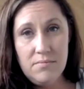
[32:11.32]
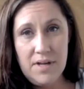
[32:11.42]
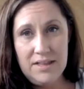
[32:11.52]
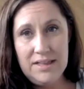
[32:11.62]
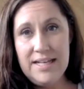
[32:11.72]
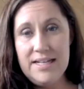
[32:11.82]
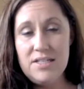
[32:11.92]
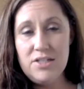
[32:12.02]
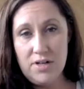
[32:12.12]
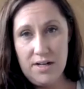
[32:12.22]
a
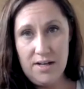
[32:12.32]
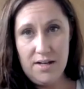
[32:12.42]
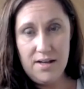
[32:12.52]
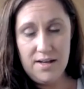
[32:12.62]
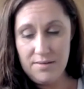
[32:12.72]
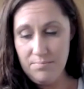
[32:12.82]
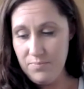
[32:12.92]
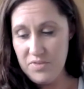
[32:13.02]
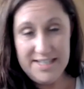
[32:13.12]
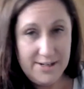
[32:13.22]
list or a
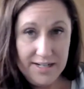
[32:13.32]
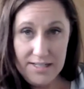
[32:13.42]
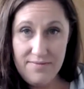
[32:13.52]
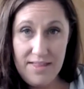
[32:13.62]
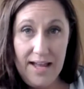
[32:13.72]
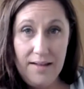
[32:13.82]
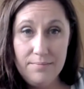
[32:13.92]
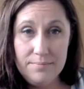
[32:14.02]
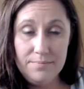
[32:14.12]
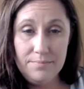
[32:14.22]
series of that.
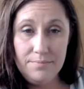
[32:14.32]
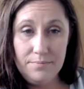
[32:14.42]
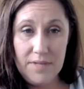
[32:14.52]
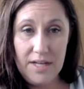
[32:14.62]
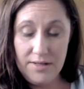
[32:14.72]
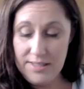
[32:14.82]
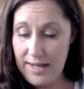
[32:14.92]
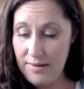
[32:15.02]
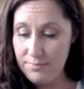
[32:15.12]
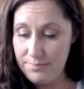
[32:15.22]
How does
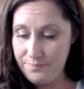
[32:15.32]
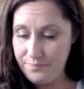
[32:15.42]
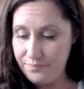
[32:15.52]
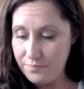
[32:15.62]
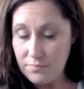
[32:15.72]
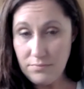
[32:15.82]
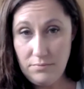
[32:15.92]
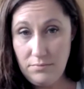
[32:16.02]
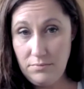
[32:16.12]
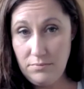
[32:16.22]
that
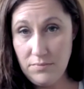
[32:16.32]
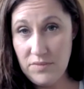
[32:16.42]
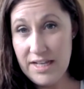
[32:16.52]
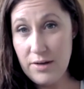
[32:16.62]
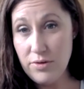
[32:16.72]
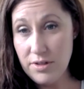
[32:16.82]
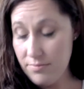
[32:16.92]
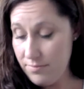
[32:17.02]
sound?